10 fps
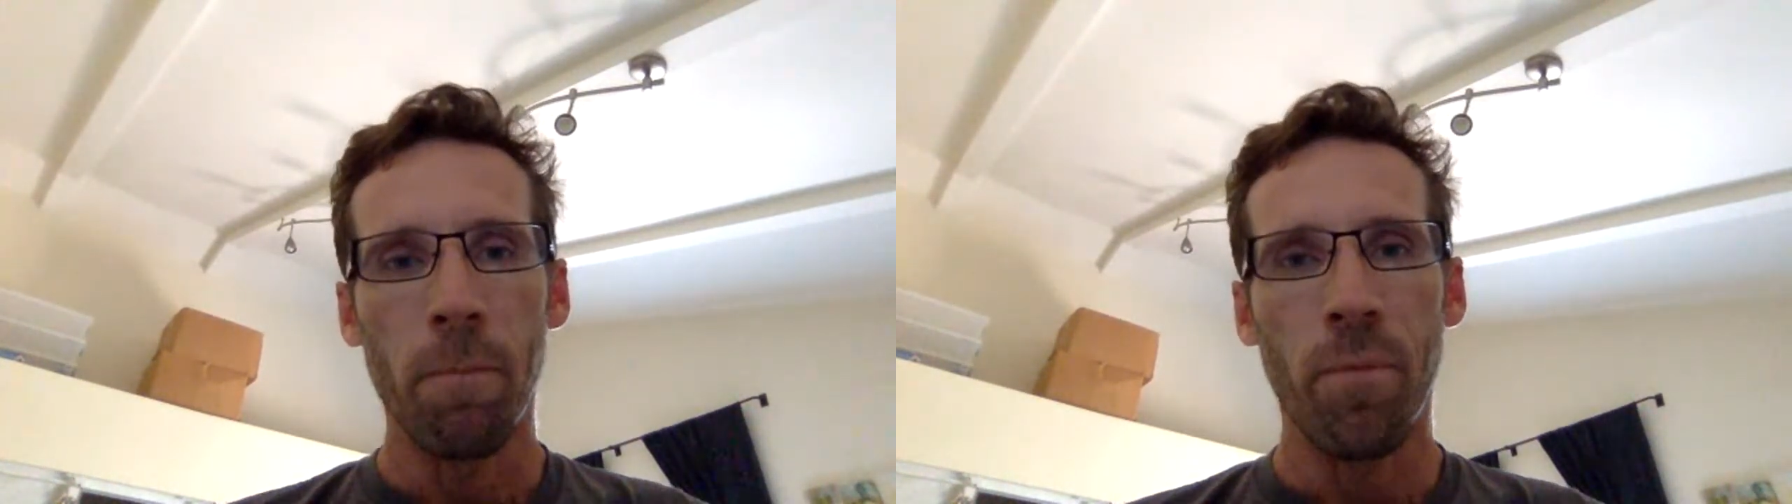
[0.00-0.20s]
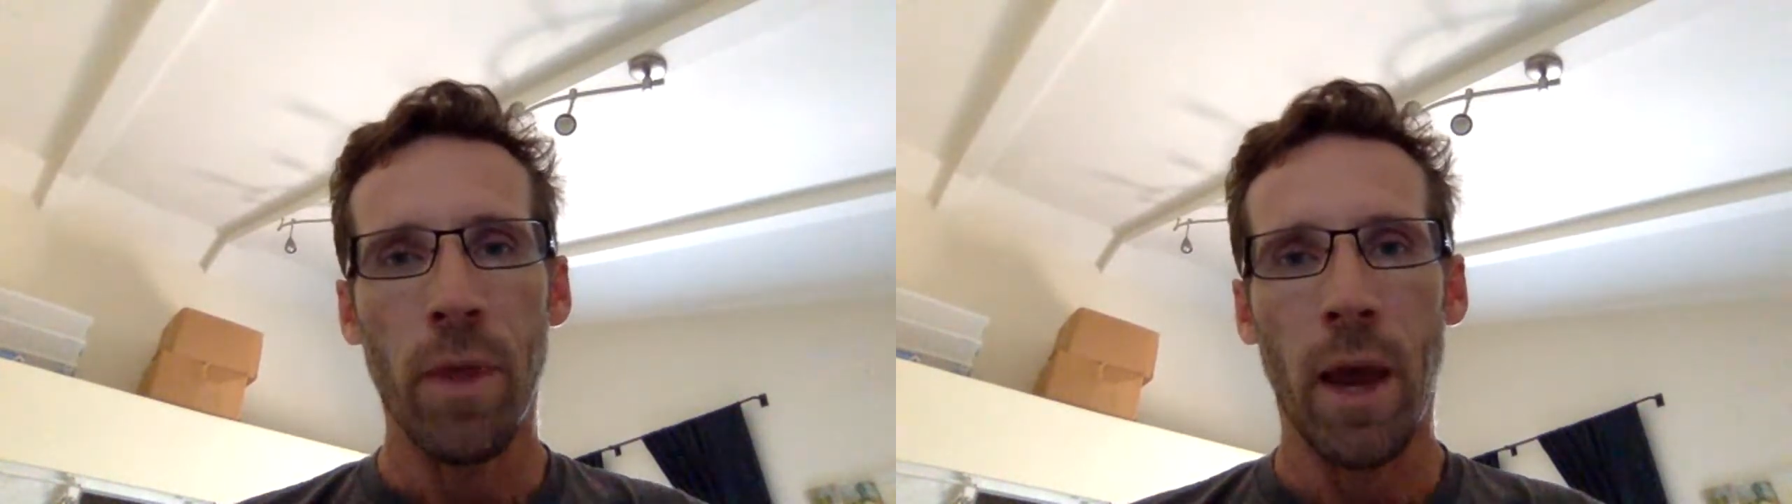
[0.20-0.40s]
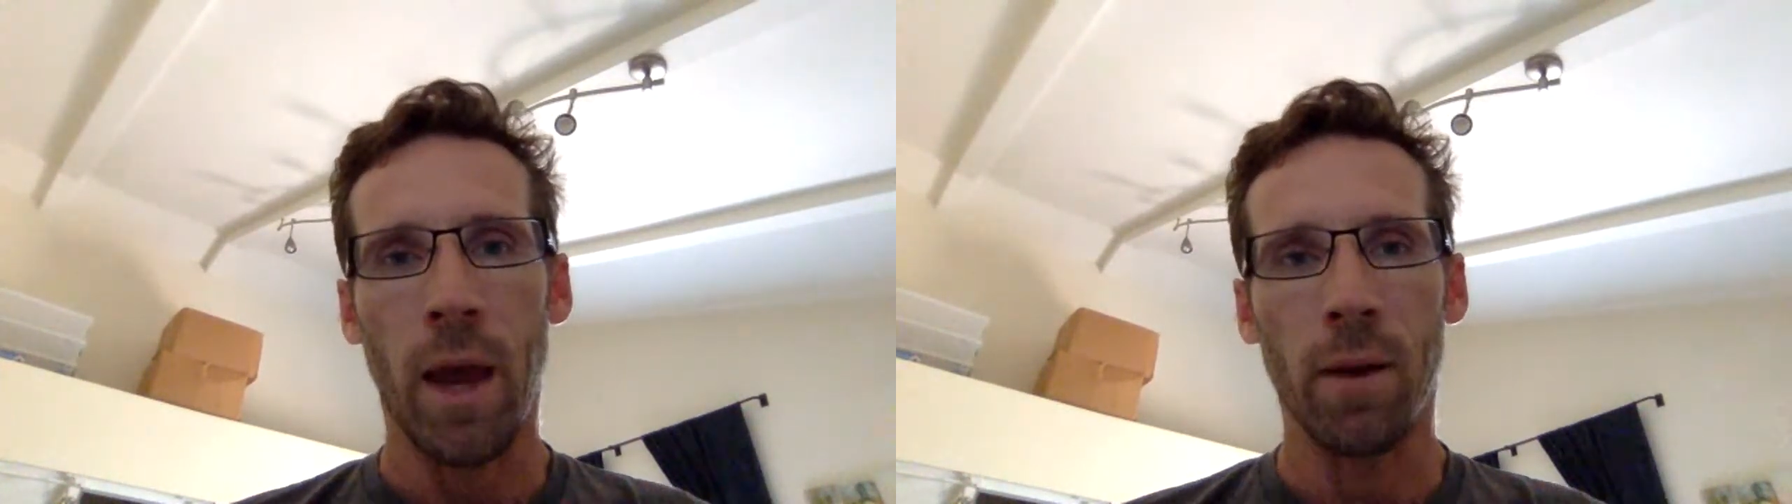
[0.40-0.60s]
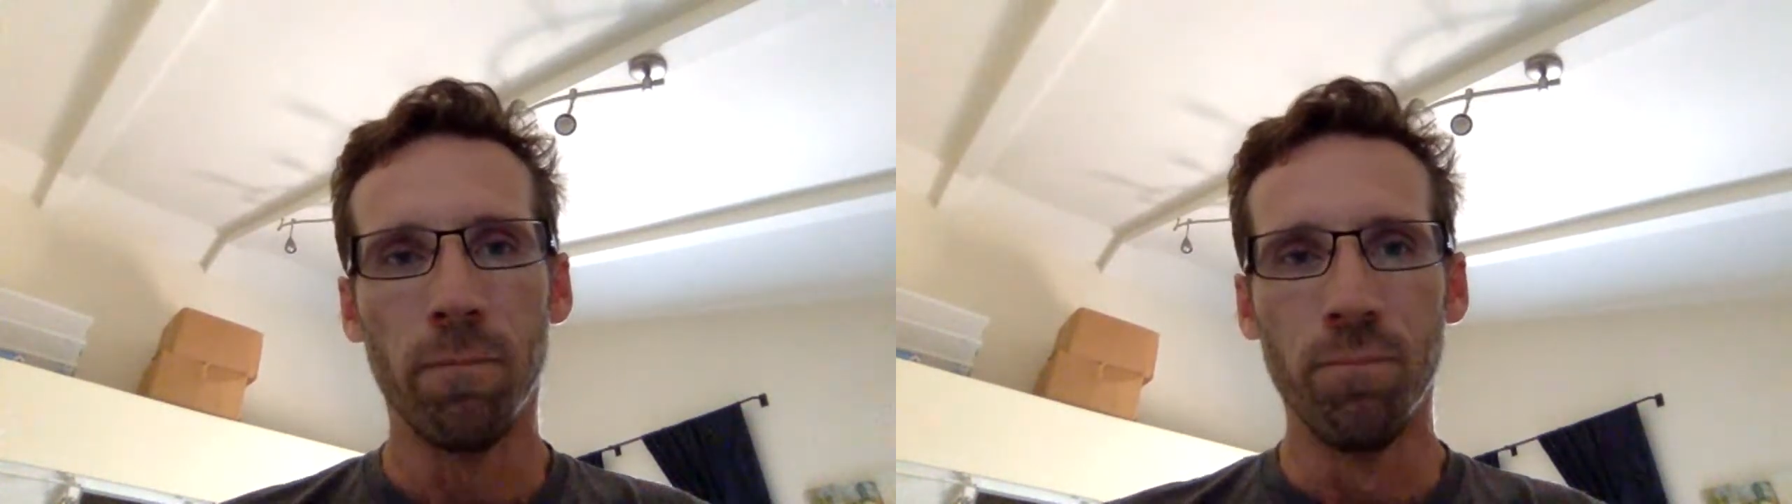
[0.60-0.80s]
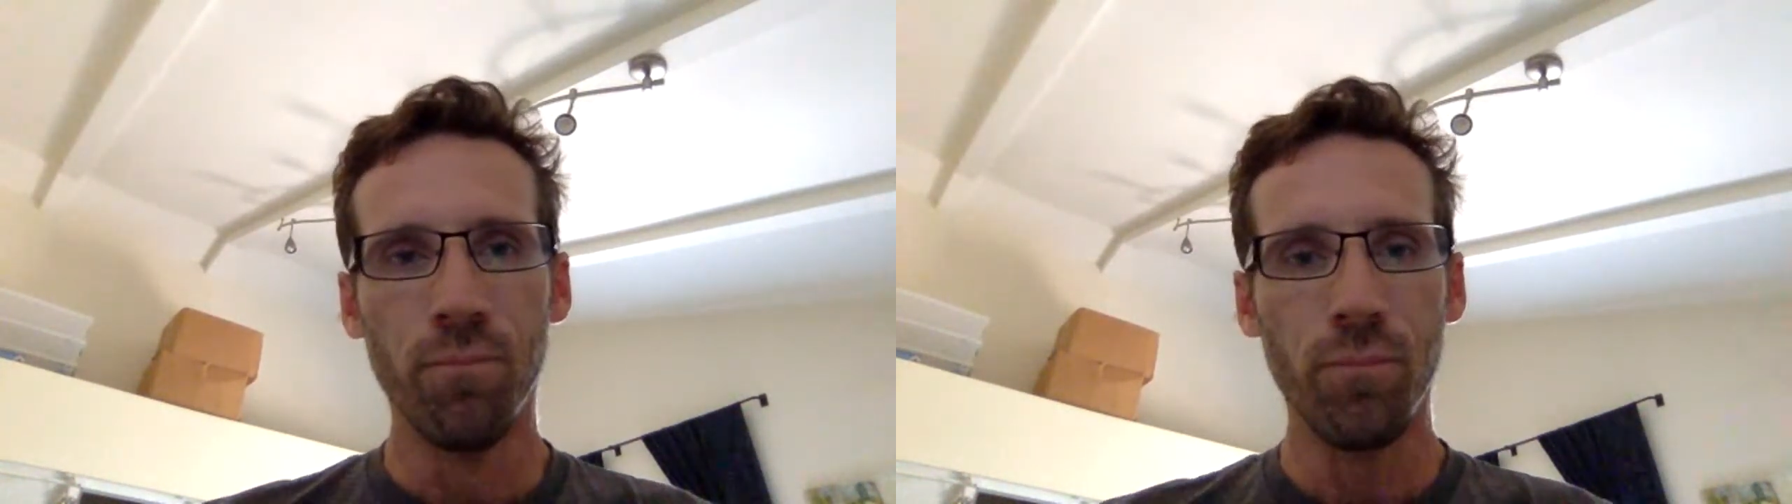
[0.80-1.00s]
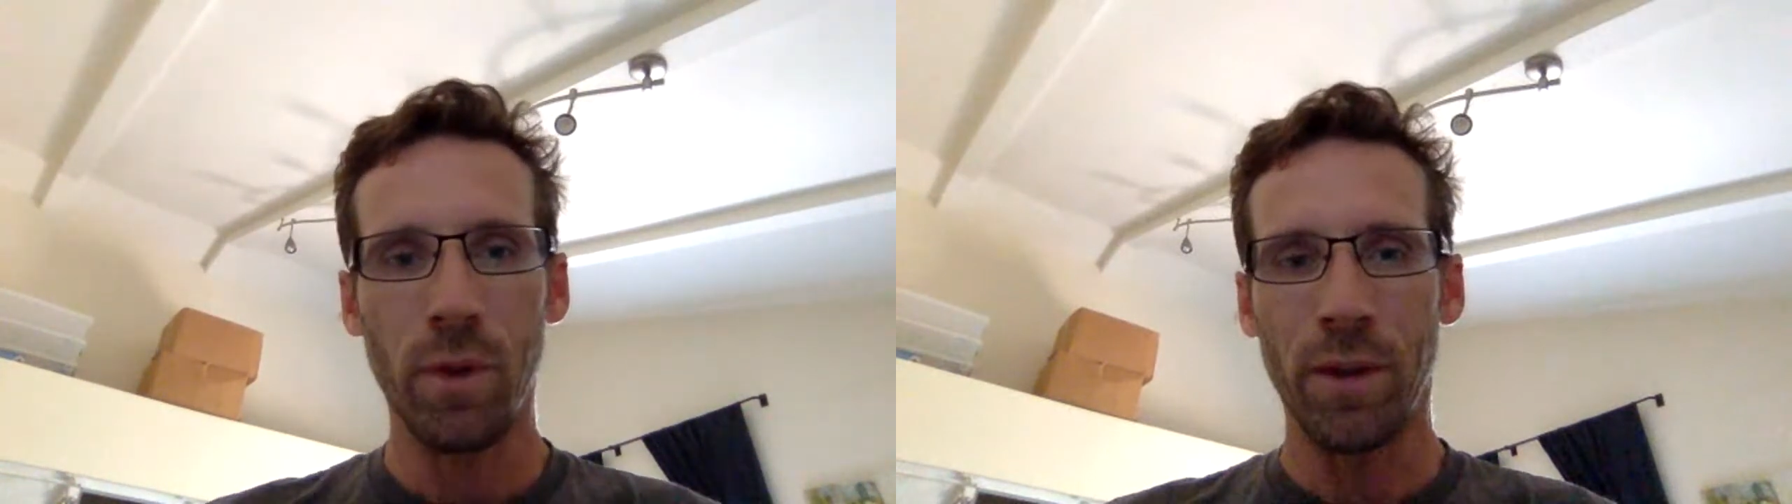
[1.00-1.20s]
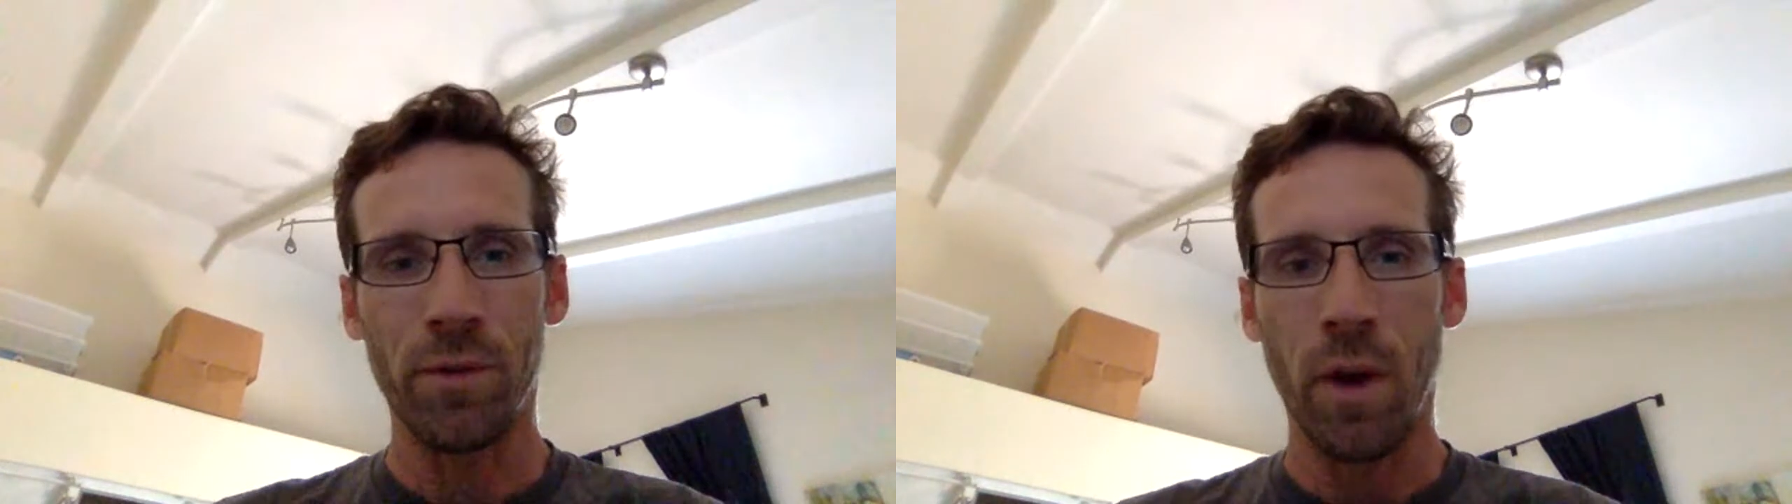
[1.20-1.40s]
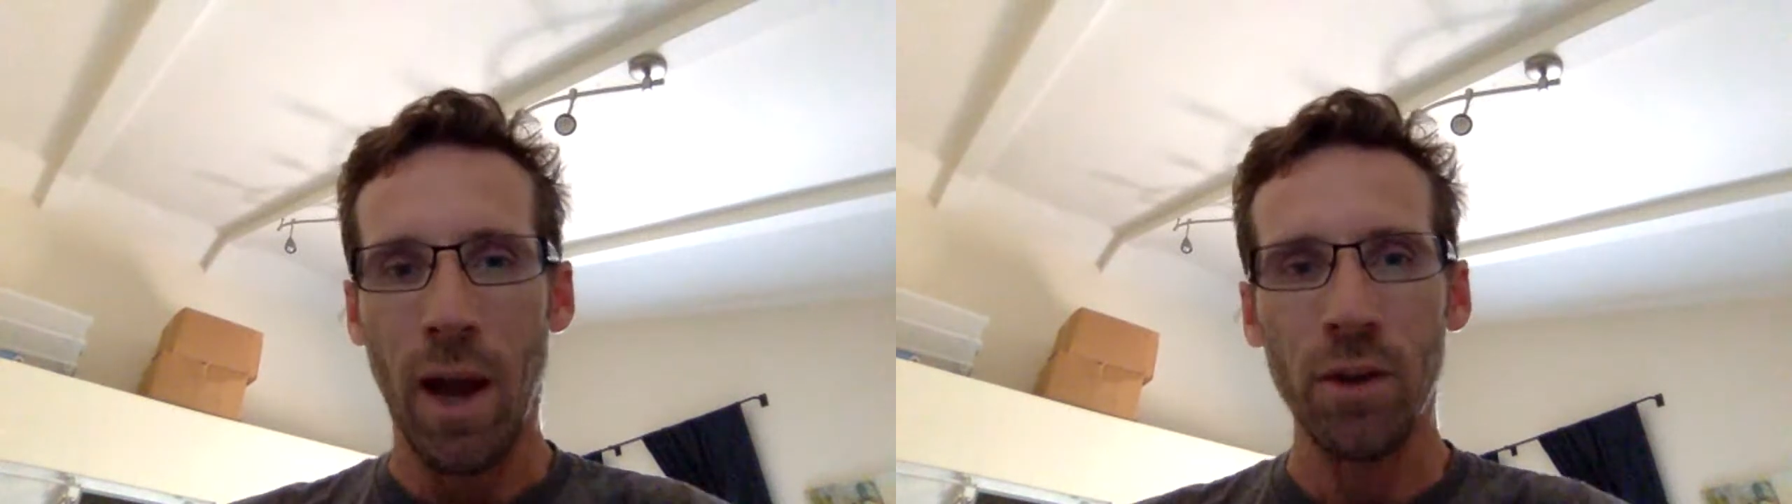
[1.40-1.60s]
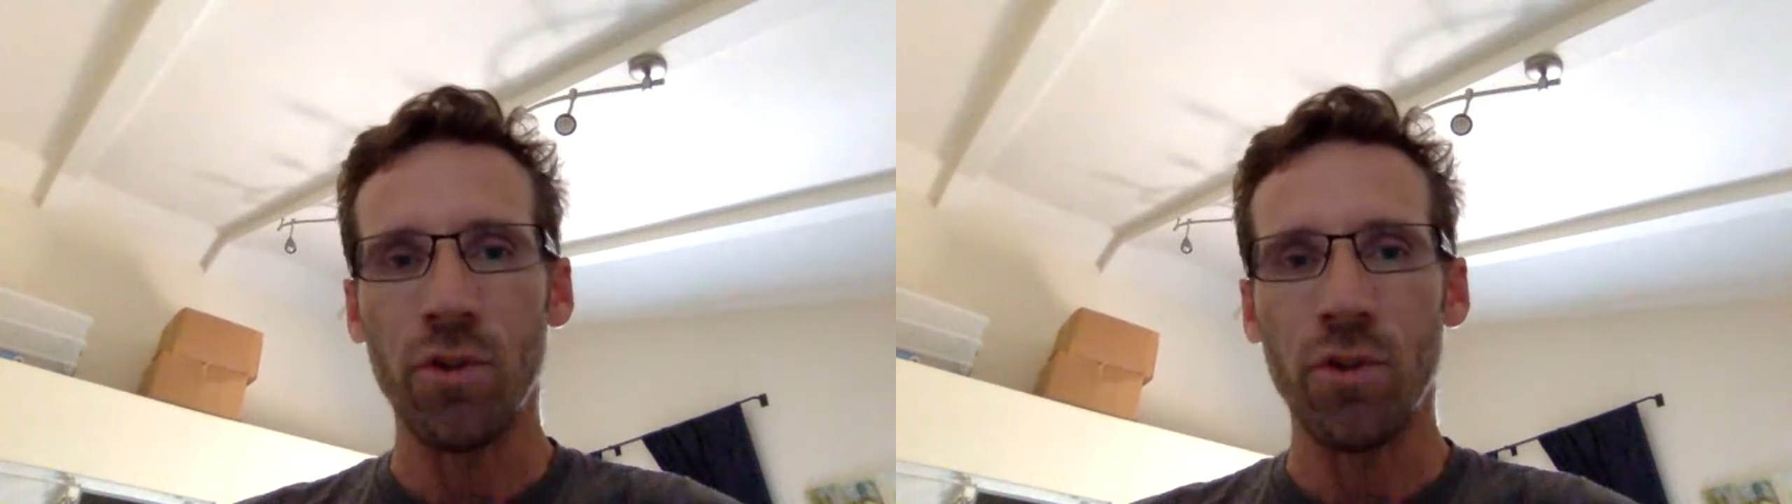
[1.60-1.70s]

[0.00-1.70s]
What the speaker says: that is not